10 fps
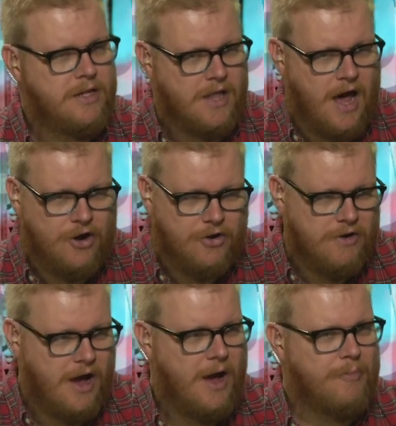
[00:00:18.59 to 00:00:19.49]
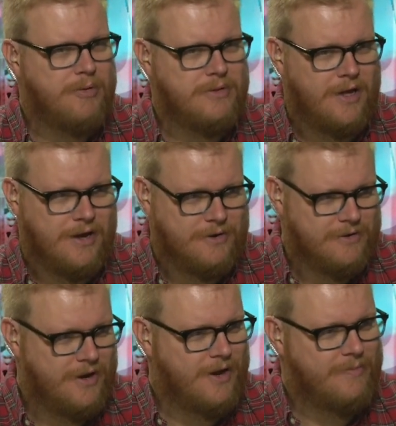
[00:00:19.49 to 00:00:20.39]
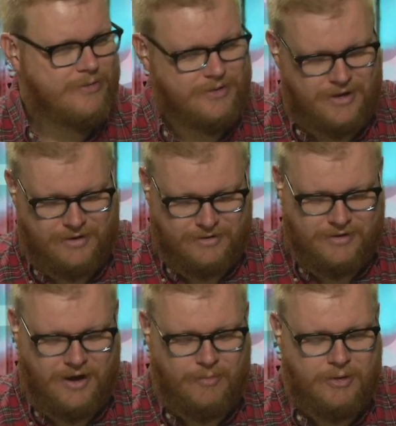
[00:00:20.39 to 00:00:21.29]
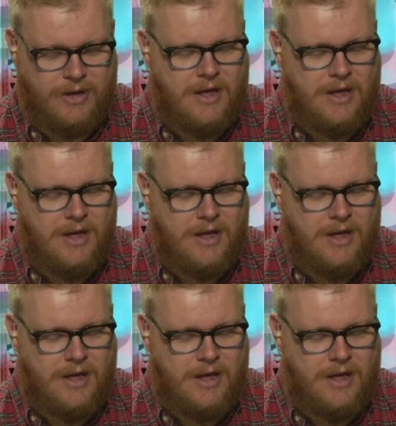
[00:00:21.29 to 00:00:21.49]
Lock her up, lock her up, lock her up.